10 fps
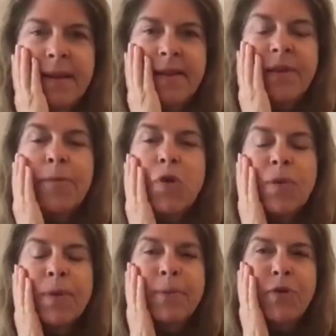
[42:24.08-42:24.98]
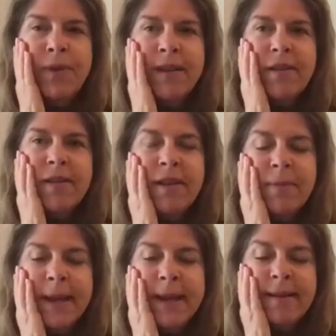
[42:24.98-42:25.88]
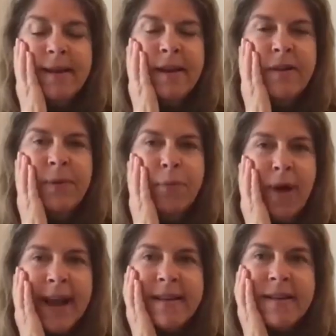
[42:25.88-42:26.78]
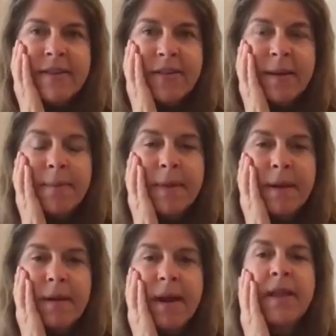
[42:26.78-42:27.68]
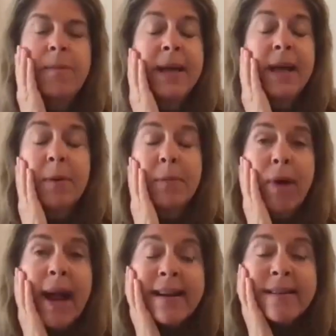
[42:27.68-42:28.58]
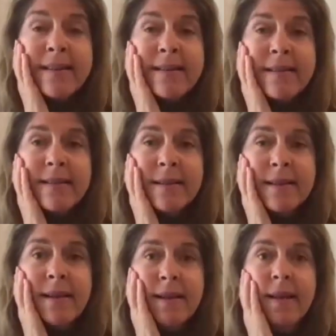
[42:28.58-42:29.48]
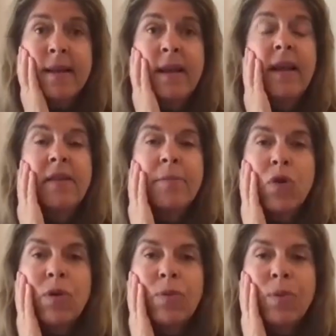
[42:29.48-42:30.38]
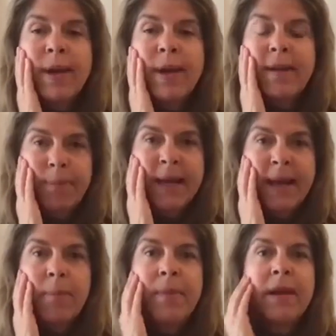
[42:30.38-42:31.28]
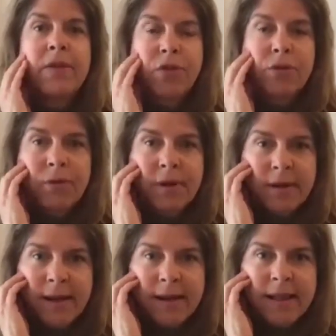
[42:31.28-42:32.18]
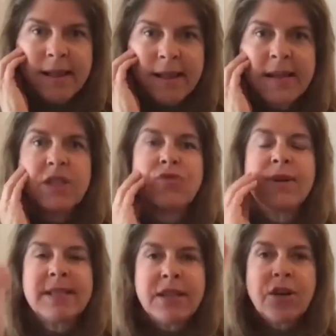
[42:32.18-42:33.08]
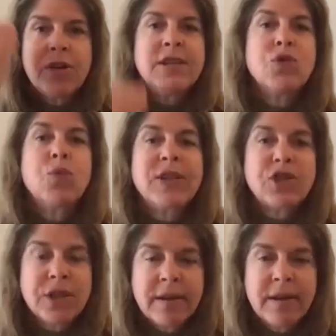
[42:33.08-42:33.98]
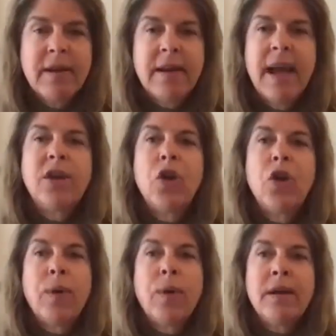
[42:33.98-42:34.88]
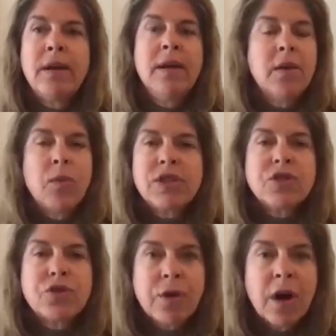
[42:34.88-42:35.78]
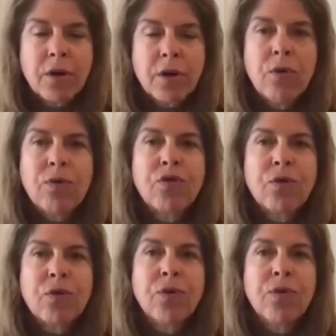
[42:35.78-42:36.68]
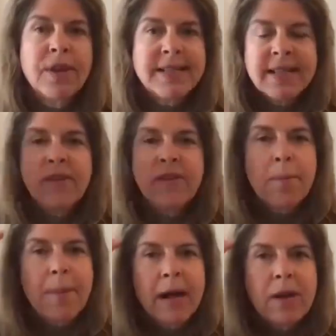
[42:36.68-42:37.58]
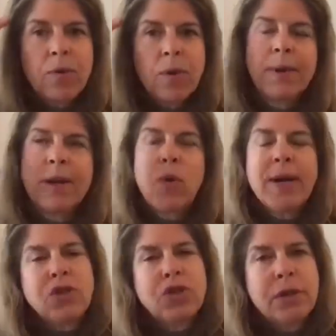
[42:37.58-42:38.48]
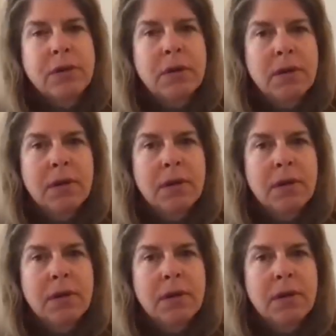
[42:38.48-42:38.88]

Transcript: The more we move into these meditative and practice them, and they become a practice, the more we can become inclined to trusting our intuition and knowing what's our own truth, instead of in our mind where we question